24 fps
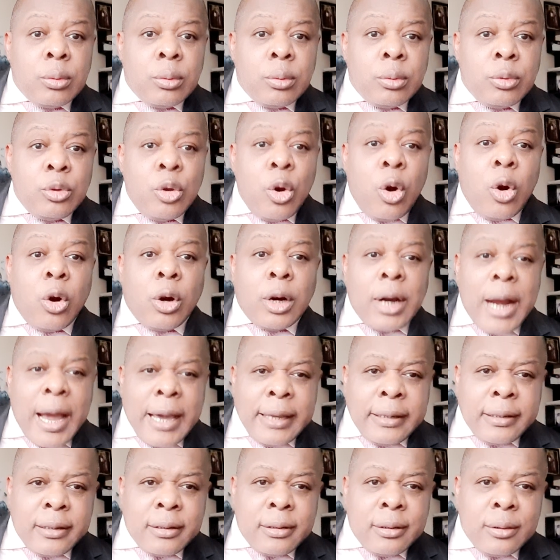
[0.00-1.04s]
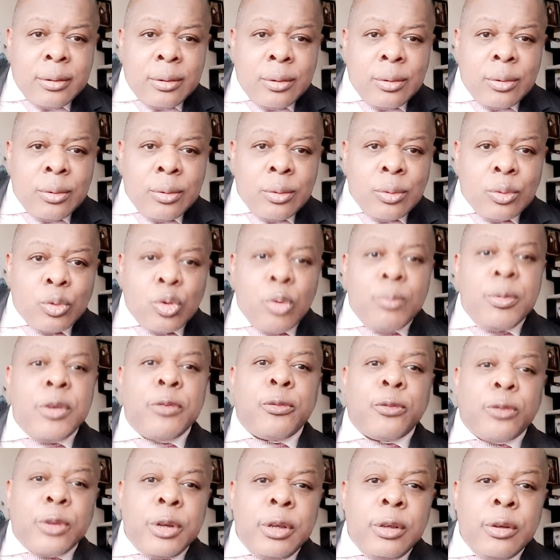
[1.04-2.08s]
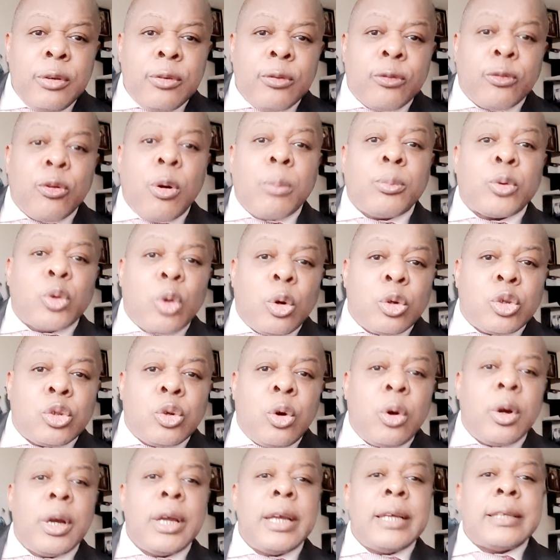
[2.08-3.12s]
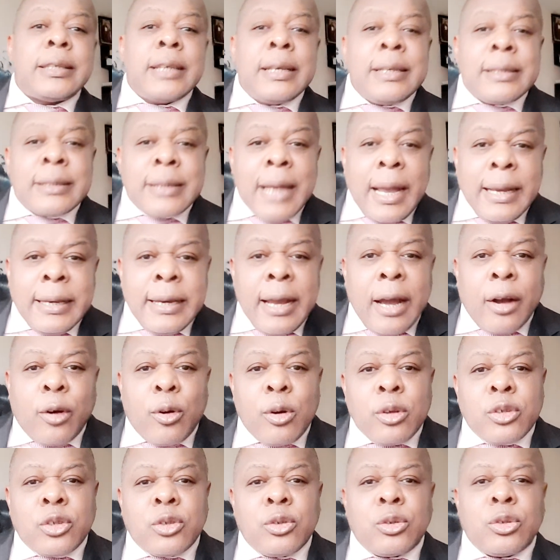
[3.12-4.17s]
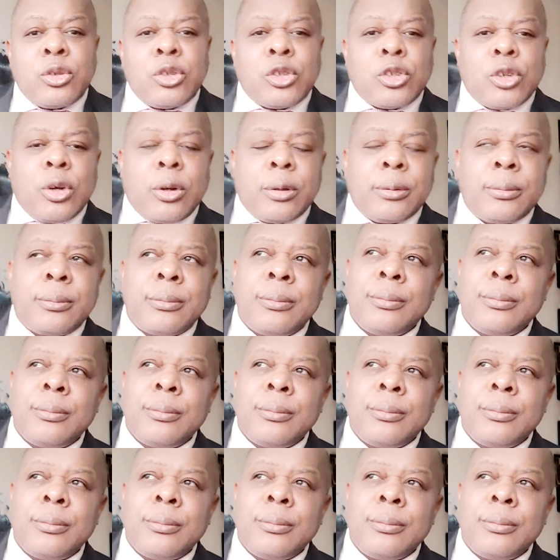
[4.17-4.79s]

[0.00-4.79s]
Your right to be free from torture is inside their constitution.